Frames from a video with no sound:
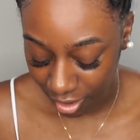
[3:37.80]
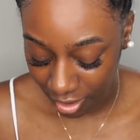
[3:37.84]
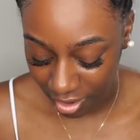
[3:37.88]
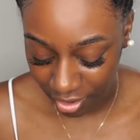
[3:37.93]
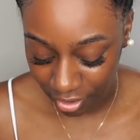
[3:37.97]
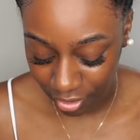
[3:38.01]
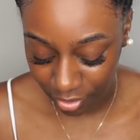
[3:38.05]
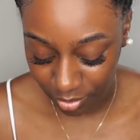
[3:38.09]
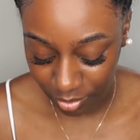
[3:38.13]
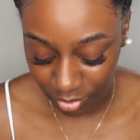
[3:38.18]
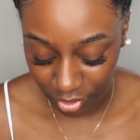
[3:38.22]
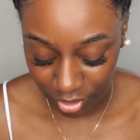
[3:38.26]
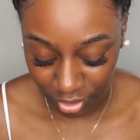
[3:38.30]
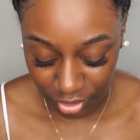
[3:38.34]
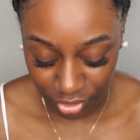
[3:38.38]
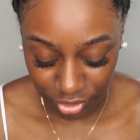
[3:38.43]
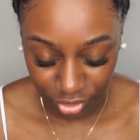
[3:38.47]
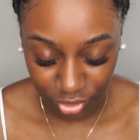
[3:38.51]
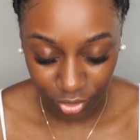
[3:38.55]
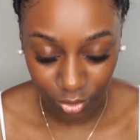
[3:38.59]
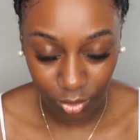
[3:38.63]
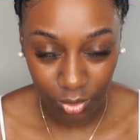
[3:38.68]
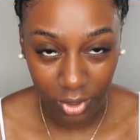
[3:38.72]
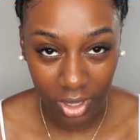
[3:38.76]
Um,
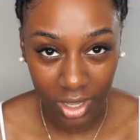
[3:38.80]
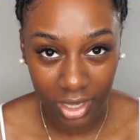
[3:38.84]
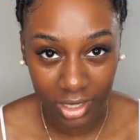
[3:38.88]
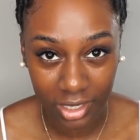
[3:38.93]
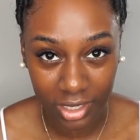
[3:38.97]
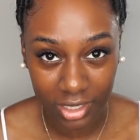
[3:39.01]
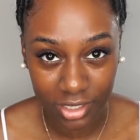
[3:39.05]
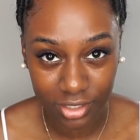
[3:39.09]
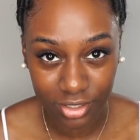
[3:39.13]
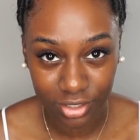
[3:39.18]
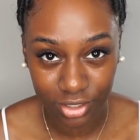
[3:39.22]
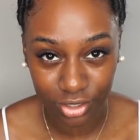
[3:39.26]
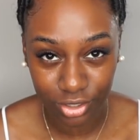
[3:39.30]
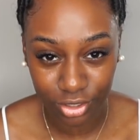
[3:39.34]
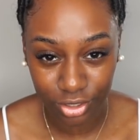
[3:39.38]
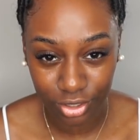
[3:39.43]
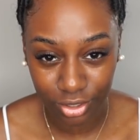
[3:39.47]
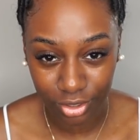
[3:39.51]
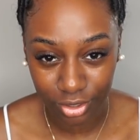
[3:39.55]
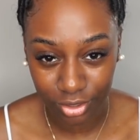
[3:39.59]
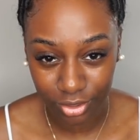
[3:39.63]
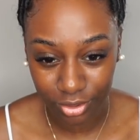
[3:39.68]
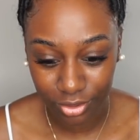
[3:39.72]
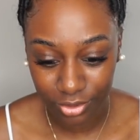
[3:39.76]
so what I like to
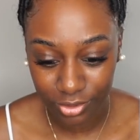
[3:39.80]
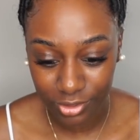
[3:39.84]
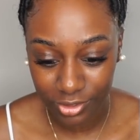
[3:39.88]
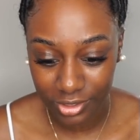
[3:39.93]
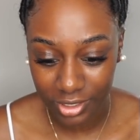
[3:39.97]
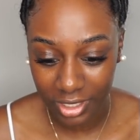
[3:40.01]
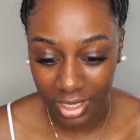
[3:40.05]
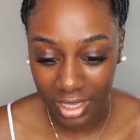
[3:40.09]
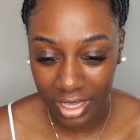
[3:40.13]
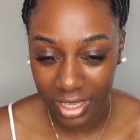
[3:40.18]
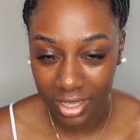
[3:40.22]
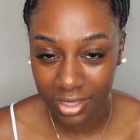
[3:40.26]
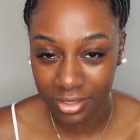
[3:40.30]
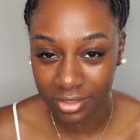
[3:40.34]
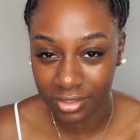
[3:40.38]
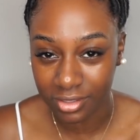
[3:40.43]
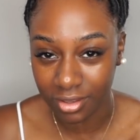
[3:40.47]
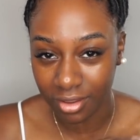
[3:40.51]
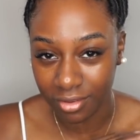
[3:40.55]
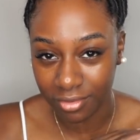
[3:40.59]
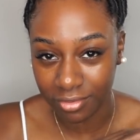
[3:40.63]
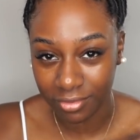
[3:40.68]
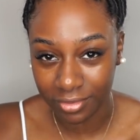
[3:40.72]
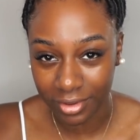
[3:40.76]
use is
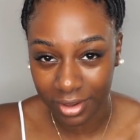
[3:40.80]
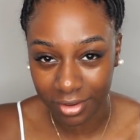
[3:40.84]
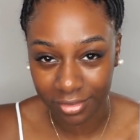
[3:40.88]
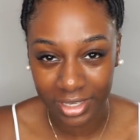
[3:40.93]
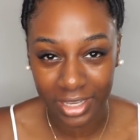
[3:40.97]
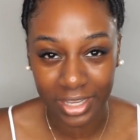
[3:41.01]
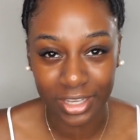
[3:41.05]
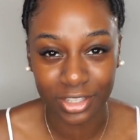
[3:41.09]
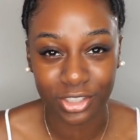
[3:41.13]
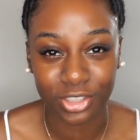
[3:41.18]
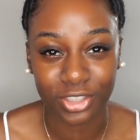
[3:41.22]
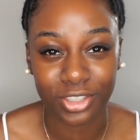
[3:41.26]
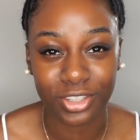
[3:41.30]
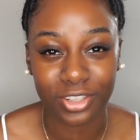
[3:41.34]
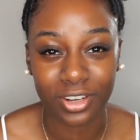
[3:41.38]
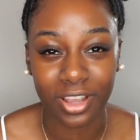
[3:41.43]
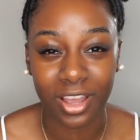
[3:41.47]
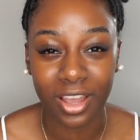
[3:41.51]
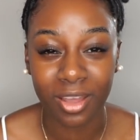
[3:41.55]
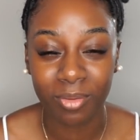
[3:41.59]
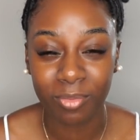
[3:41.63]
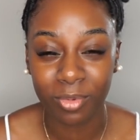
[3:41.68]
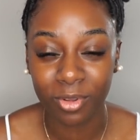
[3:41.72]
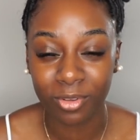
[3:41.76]
a variation.
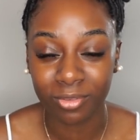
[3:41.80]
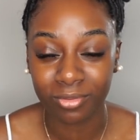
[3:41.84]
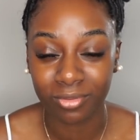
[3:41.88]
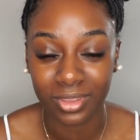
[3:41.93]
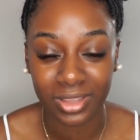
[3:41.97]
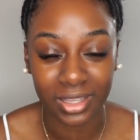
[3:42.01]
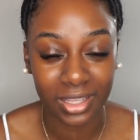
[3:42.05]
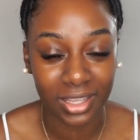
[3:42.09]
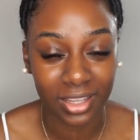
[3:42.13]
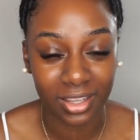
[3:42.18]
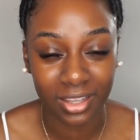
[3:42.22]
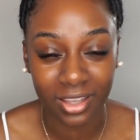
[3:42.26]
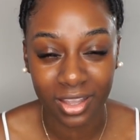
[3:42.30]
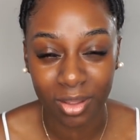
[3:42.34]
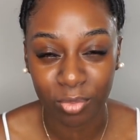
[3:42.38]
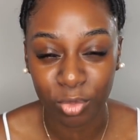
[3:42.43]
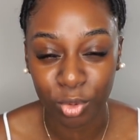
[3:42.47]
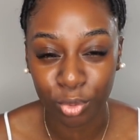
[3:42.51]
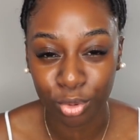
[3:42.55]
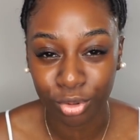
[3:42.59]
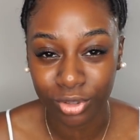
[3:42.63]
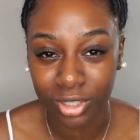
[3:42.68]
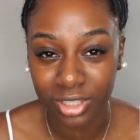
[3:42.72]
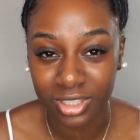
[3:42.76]
I'm a like
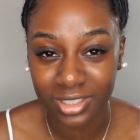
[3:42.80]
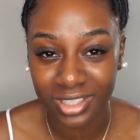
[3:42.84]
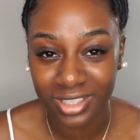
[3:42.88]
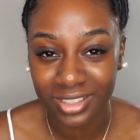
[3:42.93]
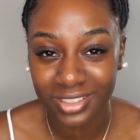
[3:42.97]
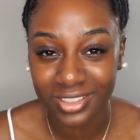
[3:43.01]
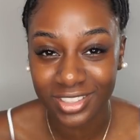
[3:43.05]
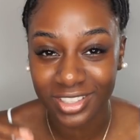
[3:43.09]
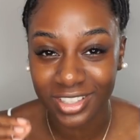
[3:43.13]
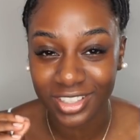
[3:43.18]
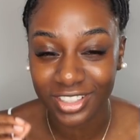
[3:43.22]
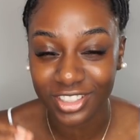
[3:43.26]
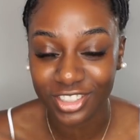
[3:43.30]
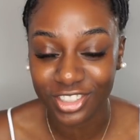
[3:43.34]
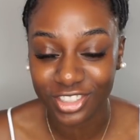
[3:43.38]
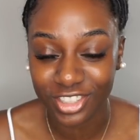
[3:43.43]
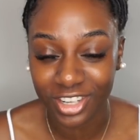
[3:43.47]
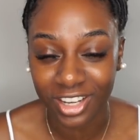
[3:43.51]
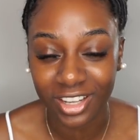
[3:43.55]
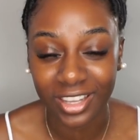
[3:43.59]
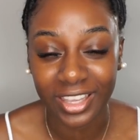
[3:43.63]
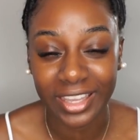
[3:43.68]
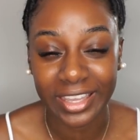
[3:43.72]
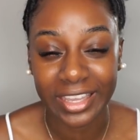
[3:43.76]
I'm a product
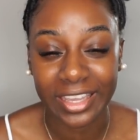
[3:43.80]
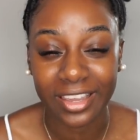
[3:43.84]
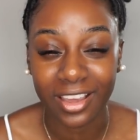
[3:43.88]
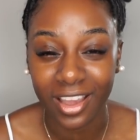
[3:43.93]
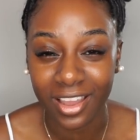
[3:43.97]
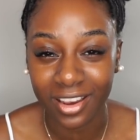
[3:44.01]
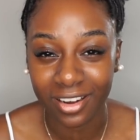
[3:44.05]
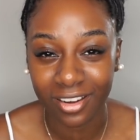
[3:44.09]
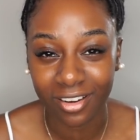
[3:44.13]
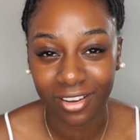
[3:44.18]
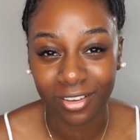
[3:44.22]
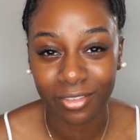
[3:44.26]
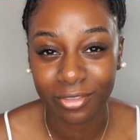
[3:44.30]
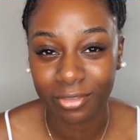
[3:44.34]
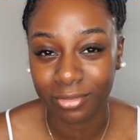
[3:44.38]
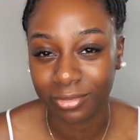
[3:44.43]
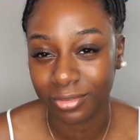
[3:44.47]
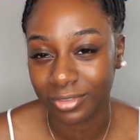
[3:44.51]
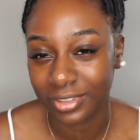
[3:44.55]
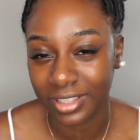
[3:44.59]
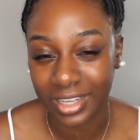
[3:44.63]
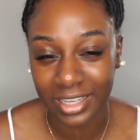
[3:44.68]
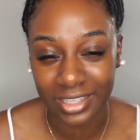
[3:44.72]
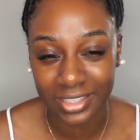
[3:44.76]
junkie. I
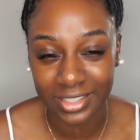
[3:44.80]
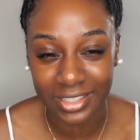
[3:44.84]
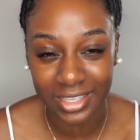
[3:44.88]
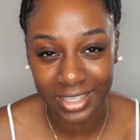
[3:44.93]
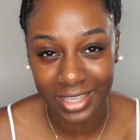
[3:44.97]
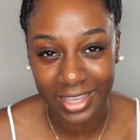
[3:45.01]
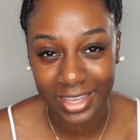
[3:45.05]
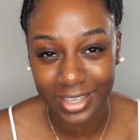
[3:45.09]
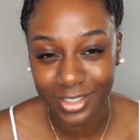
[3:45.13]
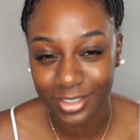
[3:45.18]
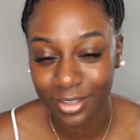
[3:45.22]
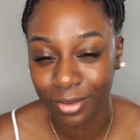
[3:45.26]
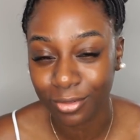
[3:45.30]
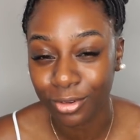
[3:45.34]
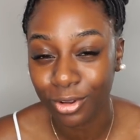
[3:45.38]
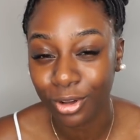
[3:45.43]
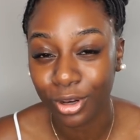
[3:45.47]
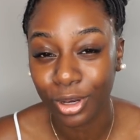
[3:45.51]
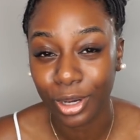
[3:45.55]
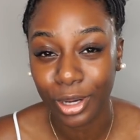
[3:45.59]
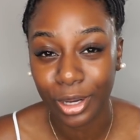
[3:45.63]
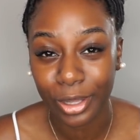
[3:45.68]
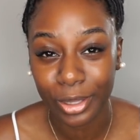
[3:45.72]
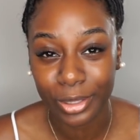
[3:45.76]
love like skincare, so I've
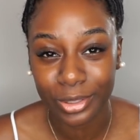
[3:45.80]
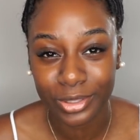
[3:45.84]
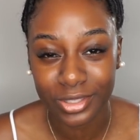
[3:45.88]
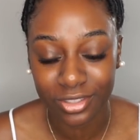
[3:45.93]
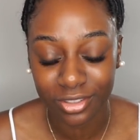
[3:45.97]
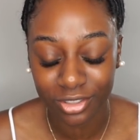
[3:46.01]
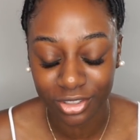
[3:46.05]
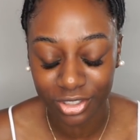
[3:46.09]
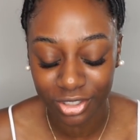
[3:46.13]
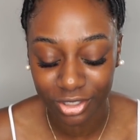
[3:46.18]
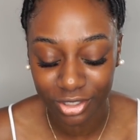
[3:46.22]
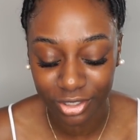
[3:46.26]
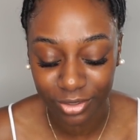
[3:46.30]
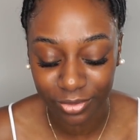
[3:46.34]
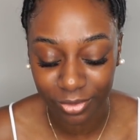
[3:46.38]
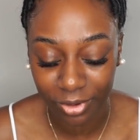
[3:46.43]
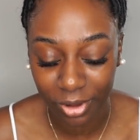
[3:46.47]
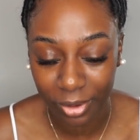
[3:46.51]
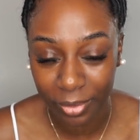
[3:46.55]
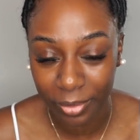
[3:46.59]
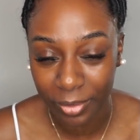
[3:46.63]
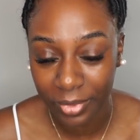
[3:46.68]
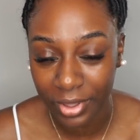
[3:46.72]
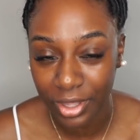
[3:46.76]
got loads to choose
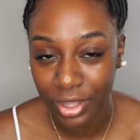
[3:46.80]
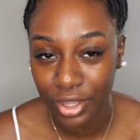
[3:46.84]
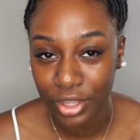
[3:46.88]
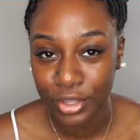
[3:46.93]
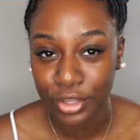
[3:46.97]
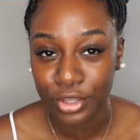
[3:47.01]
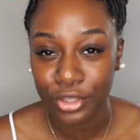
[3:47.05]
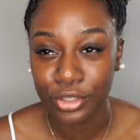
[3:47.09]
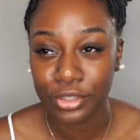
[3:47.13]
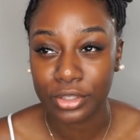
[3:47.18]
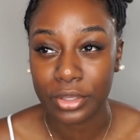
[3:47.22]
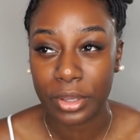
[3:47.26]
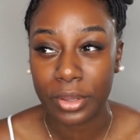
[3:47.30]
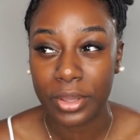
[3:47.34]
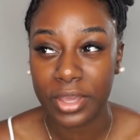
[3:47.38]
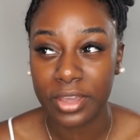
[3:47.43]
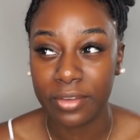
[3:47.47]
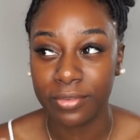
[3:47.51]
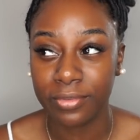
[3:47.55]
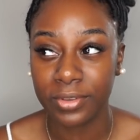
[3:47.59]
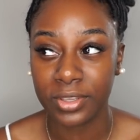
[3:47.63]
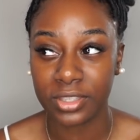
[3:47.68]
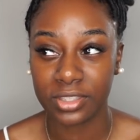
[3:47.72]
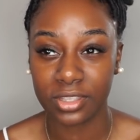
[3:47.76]
from. So
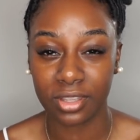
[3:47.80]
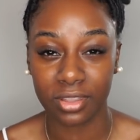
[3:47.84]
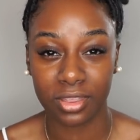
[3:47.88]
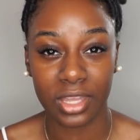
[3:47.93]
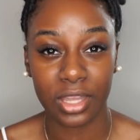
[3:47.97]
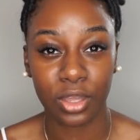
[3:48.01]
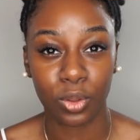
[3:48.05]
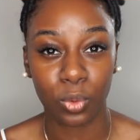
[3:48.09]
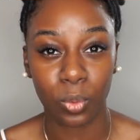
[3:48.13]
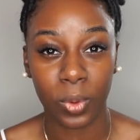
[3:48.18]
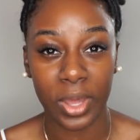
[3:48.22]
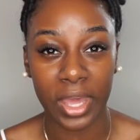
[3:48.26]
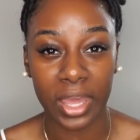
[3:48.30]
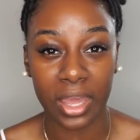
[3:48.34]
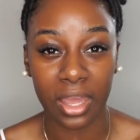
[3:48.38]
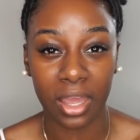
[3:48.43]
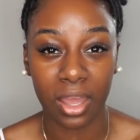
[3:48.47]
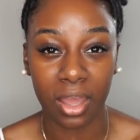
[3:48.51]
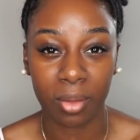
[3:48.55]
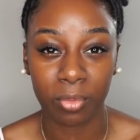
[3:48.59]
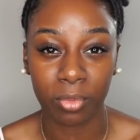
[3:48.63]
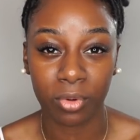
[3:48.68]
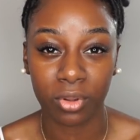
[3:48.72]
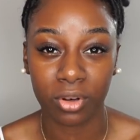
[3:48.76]
if it's a thing
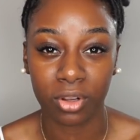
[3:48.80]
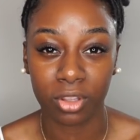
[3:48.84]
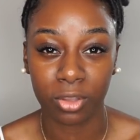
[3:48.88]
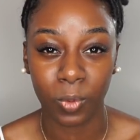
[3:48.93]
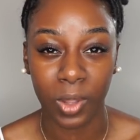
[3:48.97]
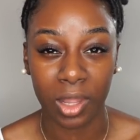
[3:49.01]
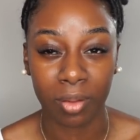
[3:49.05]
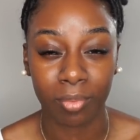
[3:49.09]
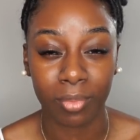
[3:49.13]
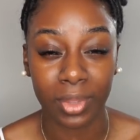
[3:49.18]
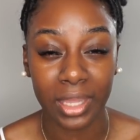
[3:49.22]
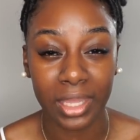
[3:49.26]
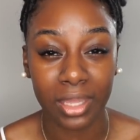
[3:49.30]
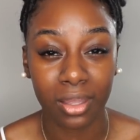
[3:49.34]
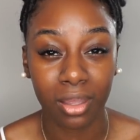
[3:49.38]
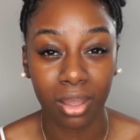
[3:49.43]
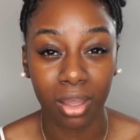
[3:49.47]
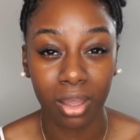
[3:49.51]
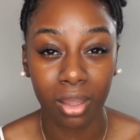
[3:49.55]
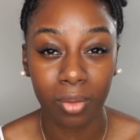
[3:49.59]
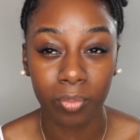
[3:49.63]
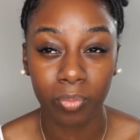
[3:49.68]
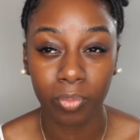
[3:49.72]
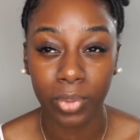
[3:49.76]
where I'm gonna wear
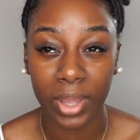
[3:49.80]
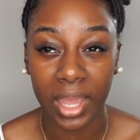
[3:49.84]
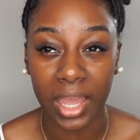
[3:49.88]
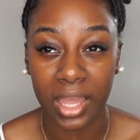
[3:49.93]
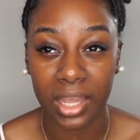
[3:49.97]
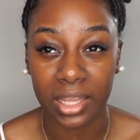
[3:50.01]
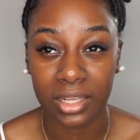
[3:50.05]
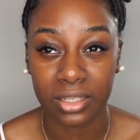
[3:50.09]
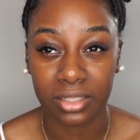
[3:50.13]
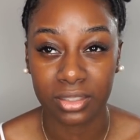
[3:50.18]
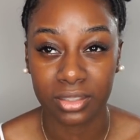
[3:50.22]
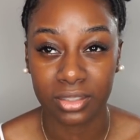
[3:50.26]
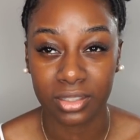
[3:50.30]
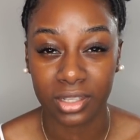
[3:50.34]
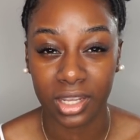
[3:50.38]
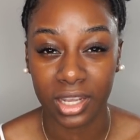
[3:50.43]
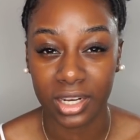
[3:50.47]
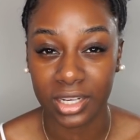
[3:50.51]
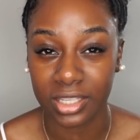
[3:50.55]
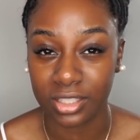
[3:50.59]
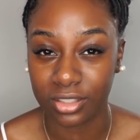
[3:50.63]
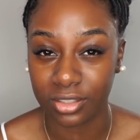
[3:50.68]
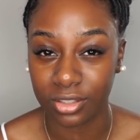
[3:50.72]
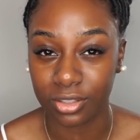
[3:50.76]
makeup and
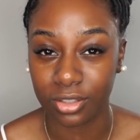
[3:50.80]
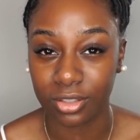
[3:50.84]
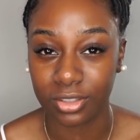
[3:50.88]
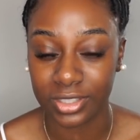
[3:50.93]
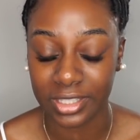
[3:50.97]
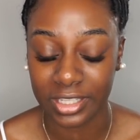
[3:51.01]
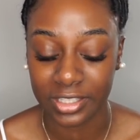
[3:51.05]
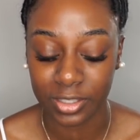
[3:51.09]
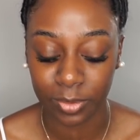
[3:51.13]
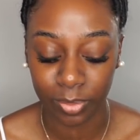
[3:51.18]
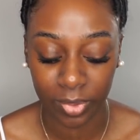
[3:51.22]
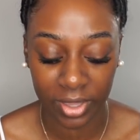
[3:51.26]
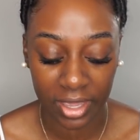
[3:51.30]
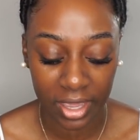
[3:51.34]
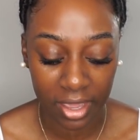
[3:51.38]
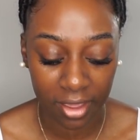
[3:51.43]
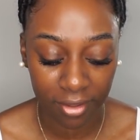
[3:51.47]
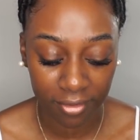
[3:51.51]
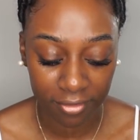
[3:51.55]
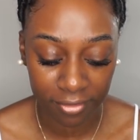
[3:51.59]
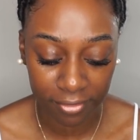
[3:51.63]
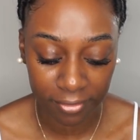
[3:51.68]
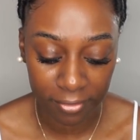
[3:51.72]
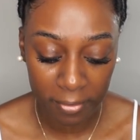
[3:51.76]
I need to use
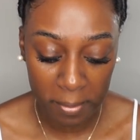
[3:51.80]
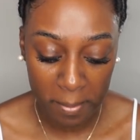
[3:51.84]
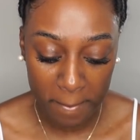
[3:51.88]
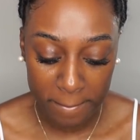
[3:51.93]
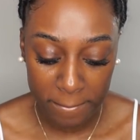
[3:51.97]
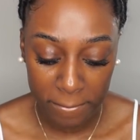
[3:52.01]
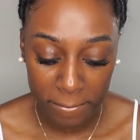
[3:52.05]
SPF,